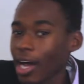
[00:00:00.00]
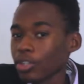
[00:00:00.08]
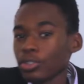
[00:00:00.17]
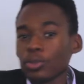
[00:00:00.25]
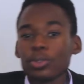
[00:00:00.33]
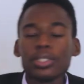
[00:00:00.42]

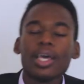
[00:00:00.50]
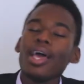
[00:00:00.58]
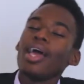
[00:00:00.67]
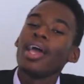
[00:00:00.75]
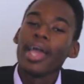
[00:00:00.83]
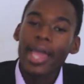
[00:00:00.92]
household
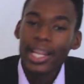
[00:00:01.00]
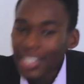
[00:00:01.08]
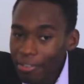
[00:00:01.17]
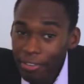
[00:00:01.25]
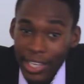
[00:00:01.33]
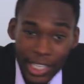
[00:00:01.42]
and
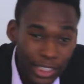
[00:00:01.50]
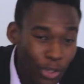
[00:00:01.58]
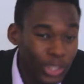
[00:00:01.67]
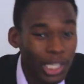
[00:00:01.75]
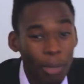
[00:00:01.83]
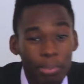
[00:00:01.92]
defecating
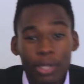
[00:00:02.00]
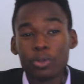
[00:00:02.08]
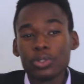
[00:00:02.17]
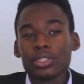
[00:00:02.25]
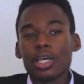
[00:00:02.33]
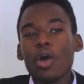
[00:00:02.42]
on their
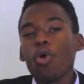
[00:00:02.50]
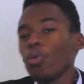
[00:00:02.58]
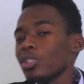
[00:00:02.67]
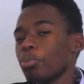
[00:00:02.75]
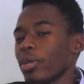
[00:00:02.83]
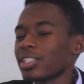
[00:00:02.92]
pillows,
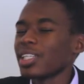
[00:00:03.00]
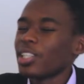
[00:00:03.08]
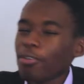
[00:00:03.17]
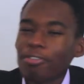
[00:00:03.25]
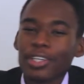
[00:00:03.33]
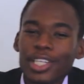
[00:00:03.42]
which brings a
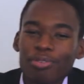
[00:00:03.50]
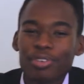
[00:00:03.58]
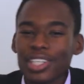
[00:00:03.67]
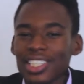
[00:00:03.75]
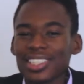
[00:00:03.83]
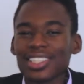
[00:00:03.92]
different
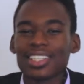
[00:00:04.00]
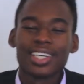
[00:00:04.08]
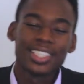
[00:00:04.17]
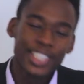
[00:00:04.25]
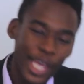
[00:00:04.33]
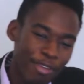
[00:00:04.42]
definition
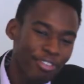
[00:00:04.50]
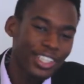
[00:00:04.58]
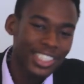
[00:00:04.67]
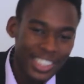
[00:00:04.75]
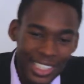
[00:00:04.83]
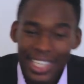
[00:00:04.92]
to having
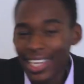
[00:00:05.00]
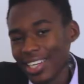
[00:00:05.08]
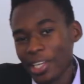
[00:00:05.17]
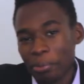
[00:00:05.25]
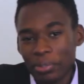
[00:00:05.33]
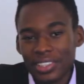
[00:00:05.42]
shithead
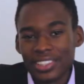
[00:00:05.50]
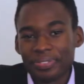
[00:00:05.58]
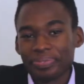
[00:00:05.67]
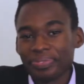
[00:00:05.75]
neighbors.